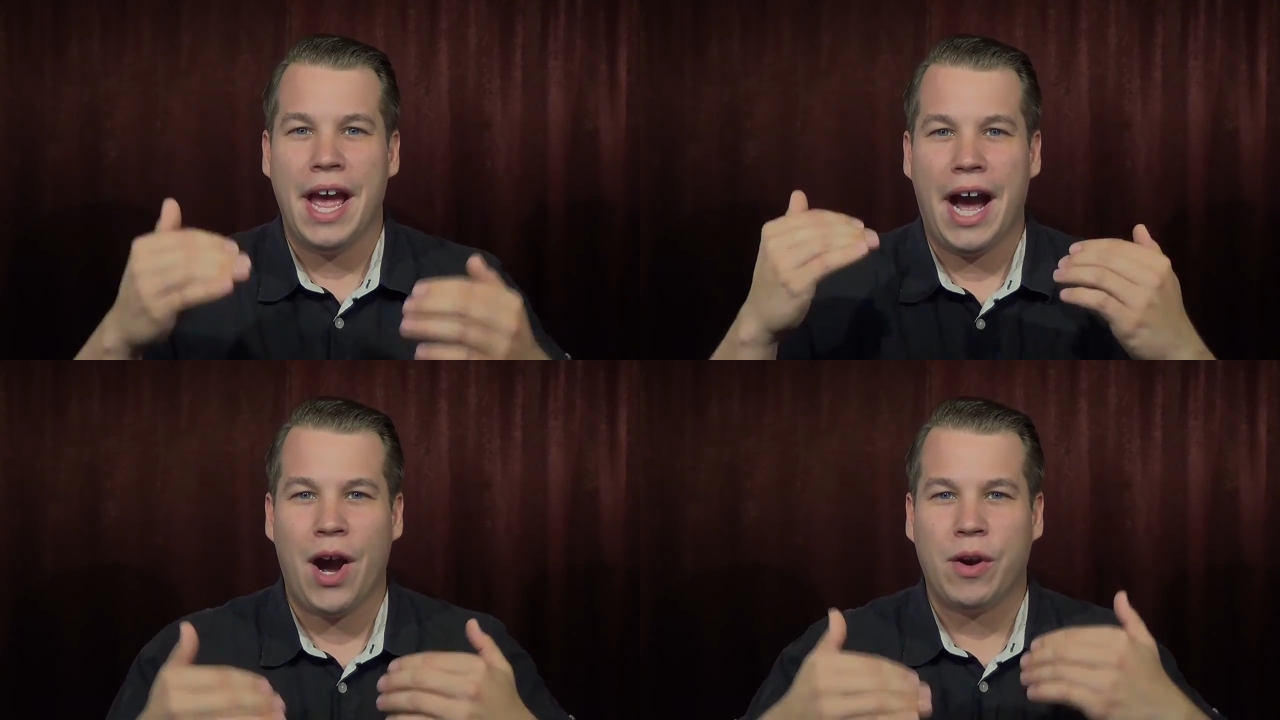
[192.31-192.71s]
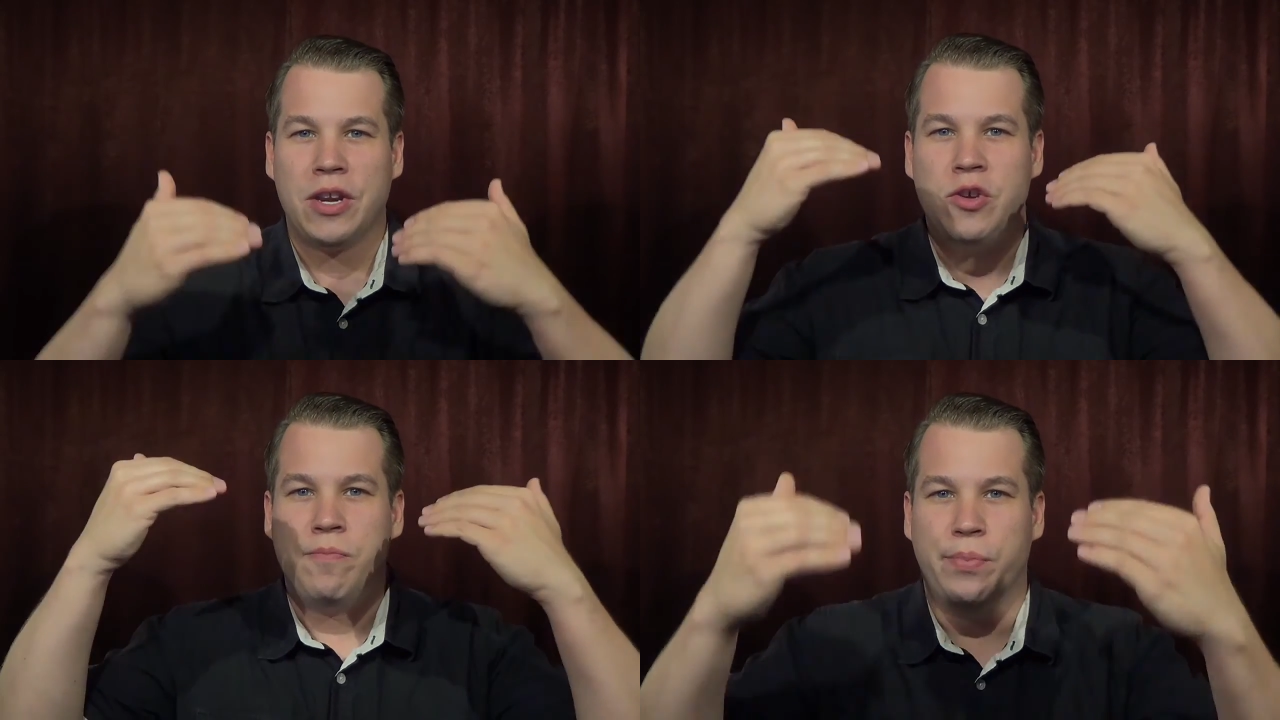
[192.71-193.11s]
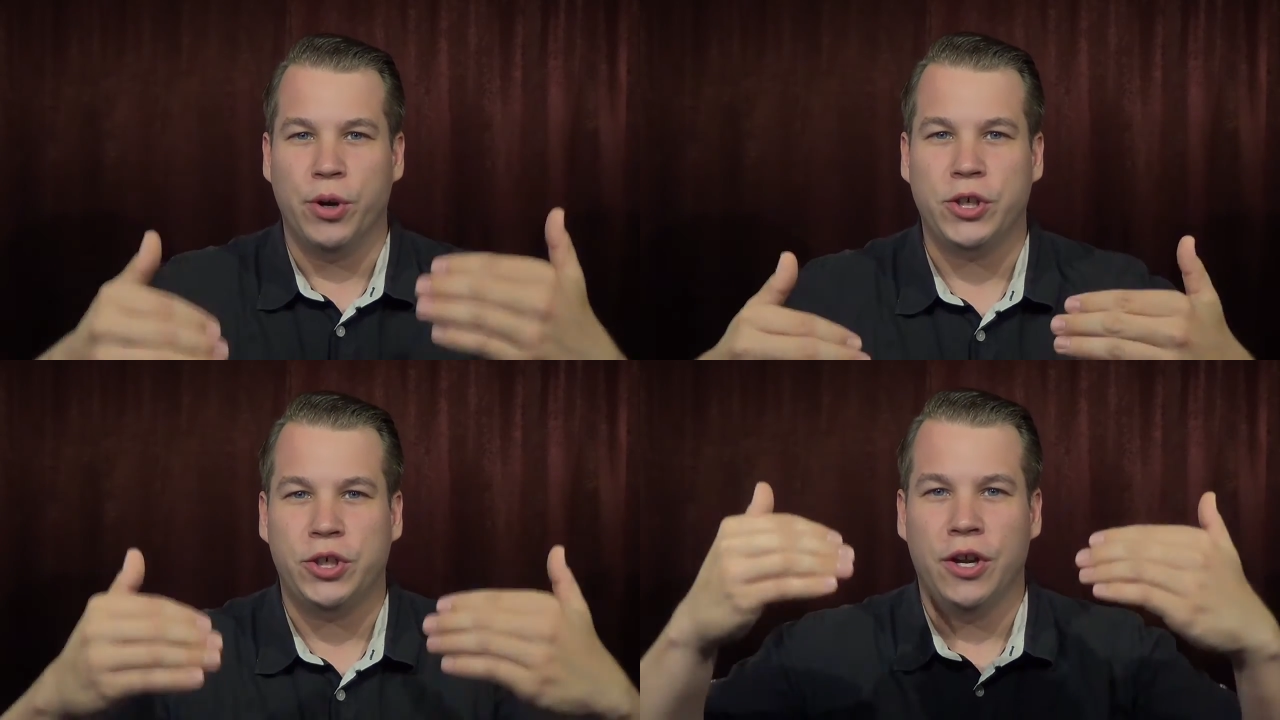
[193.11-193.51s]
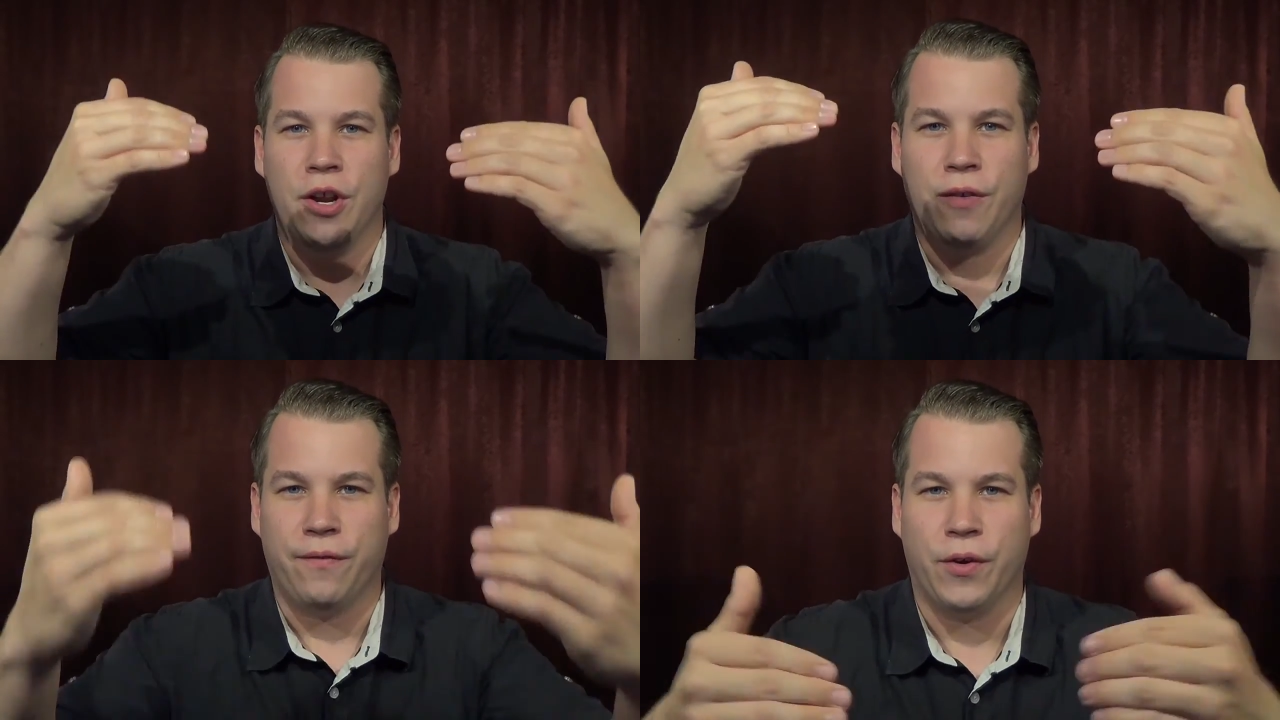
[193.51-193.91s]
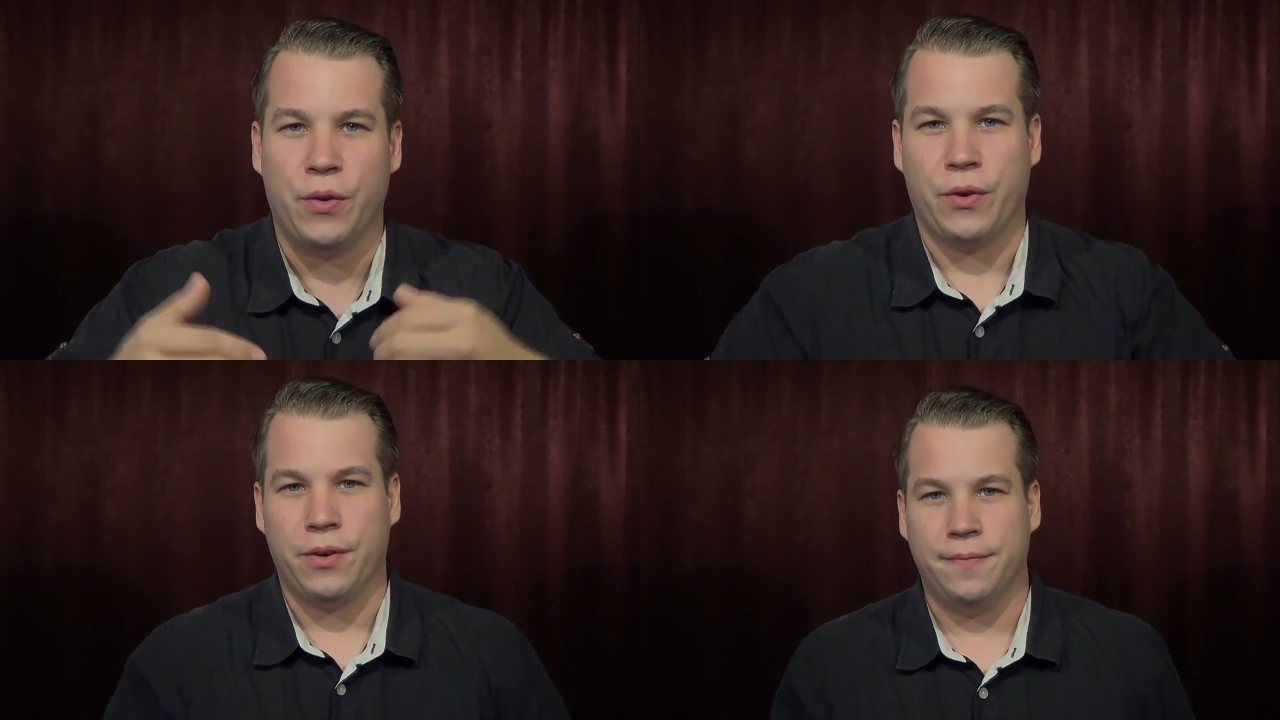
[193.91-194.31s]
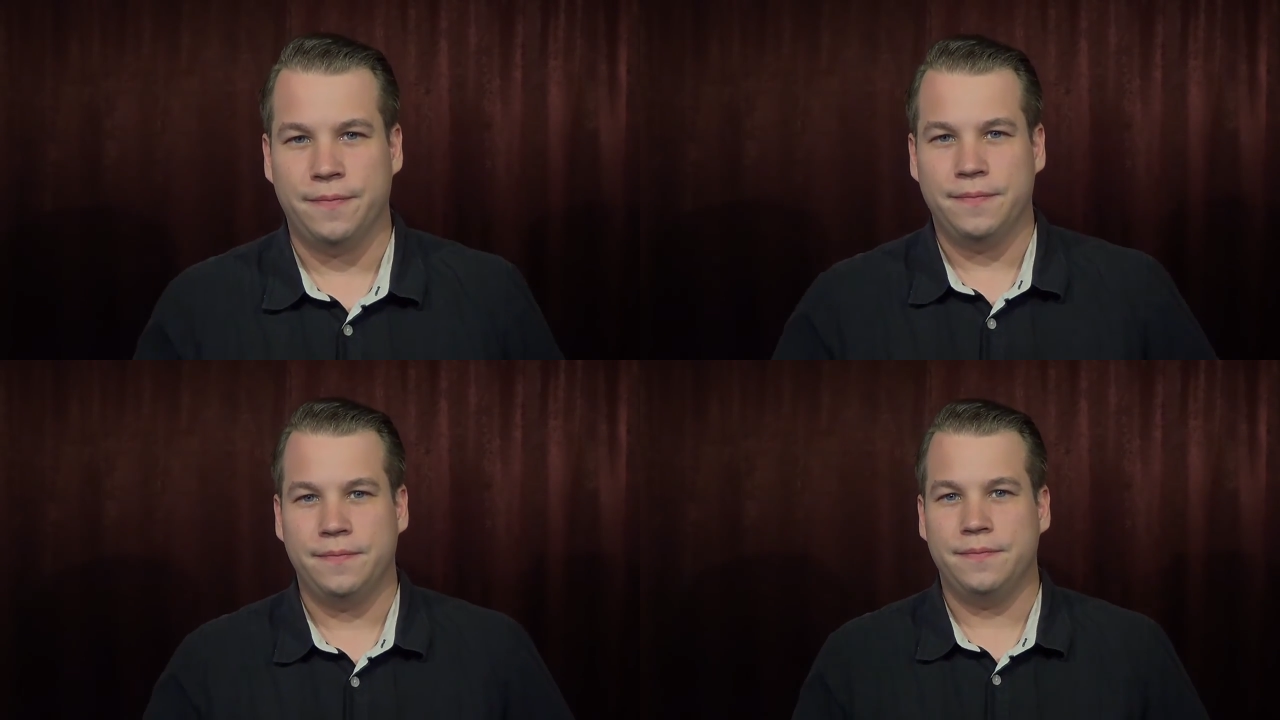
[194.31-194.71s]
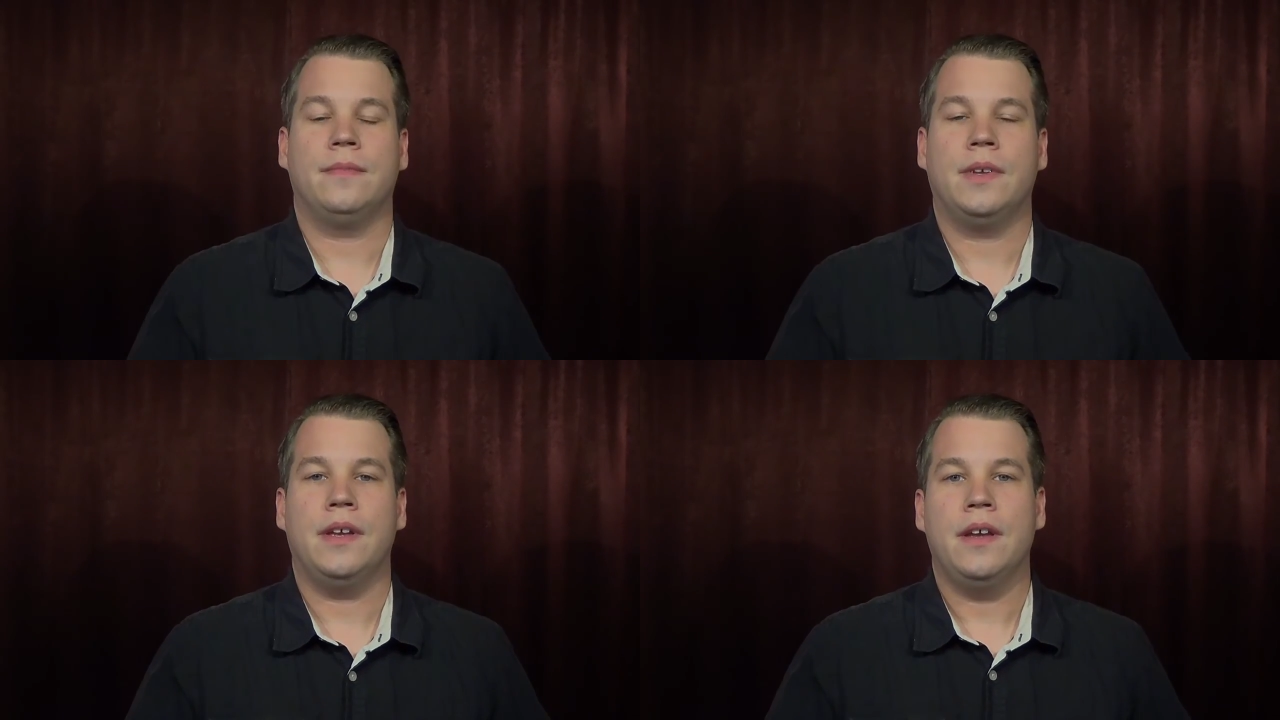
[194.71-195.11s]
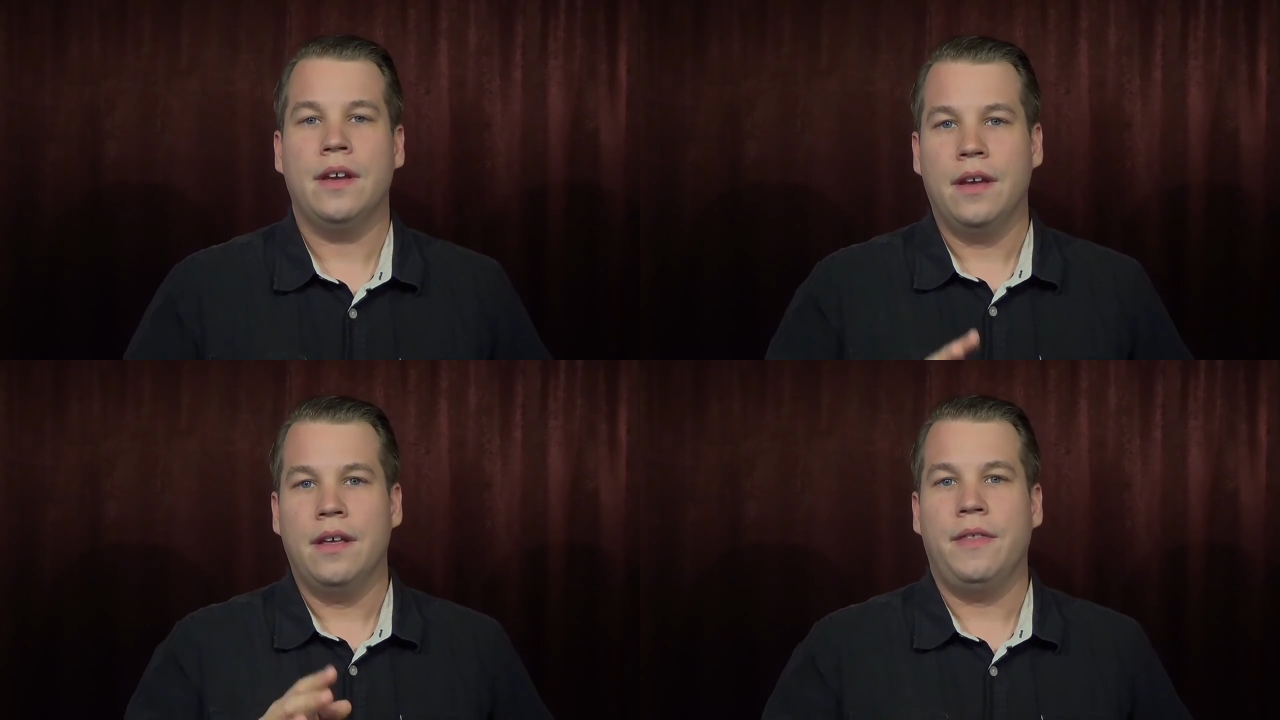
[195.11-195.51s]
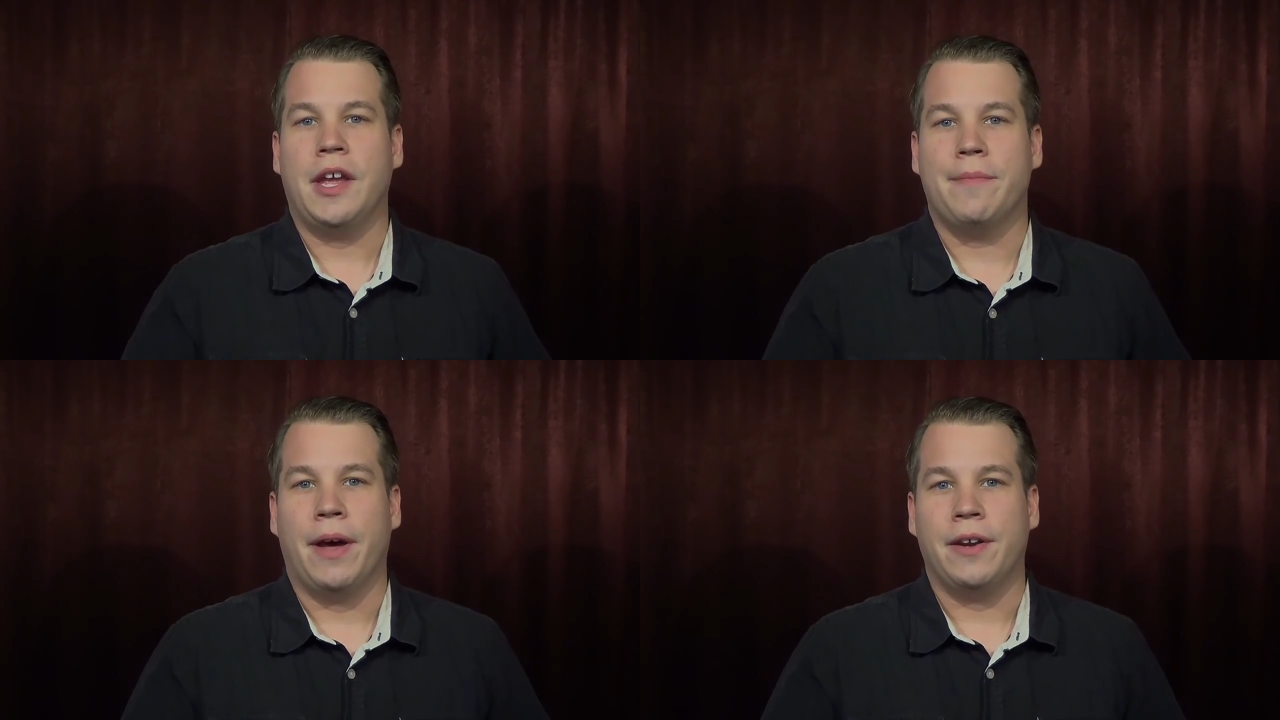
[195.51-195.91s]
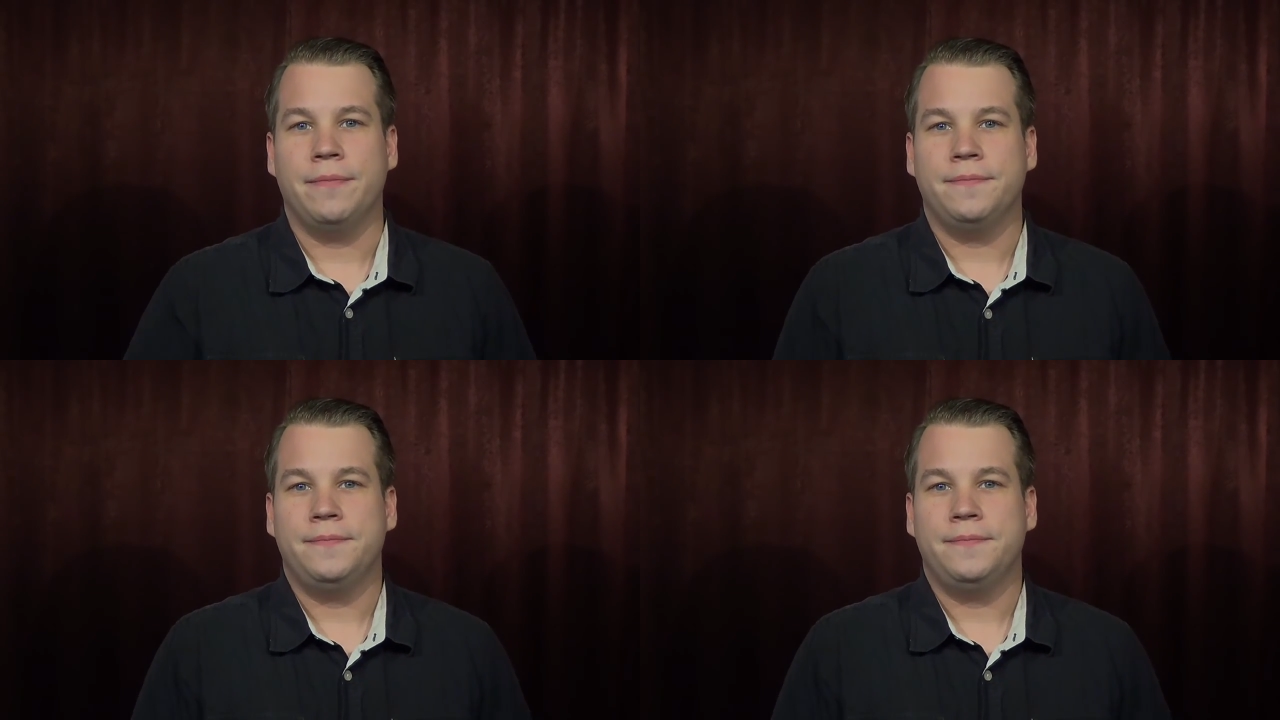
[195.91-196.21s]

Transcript: How can you push further? Think about it.